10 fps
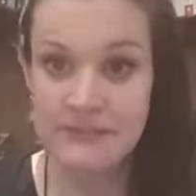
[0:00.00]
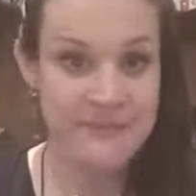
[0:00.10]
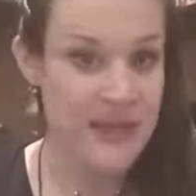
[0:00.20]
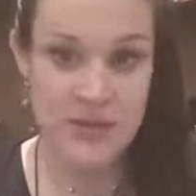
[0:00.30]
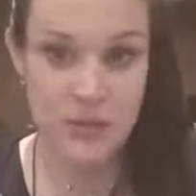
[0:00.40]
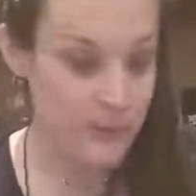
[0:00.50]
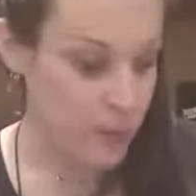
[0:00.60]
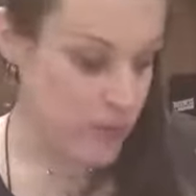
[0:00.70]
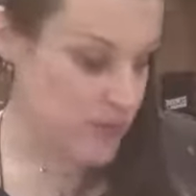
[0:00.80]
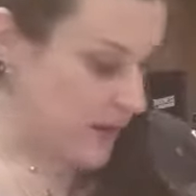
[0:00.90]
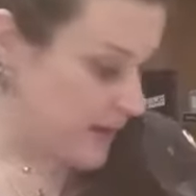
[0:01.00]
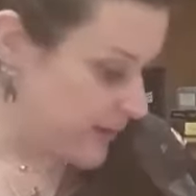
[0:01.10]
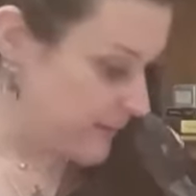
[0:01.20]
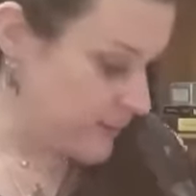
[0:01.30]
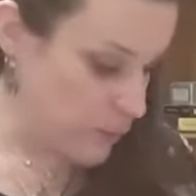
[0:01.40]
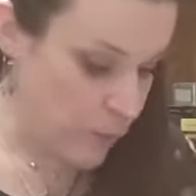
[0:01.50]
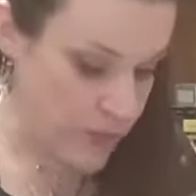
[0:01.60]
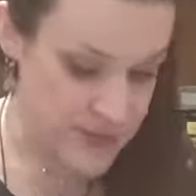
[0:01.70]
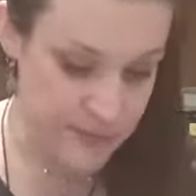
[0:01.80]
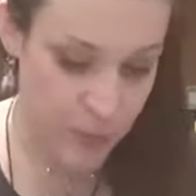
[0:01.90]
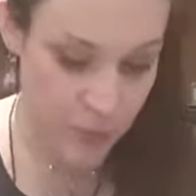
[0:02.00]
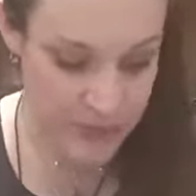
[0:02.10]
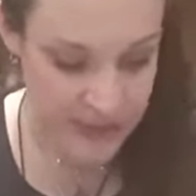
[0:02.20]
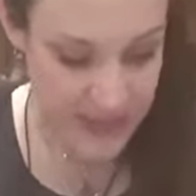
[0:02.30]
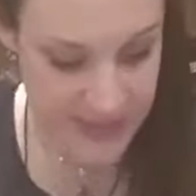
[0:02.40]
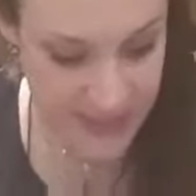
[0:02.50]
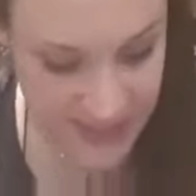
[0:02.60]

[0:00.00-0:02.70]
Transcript: That's not important either. What's important is that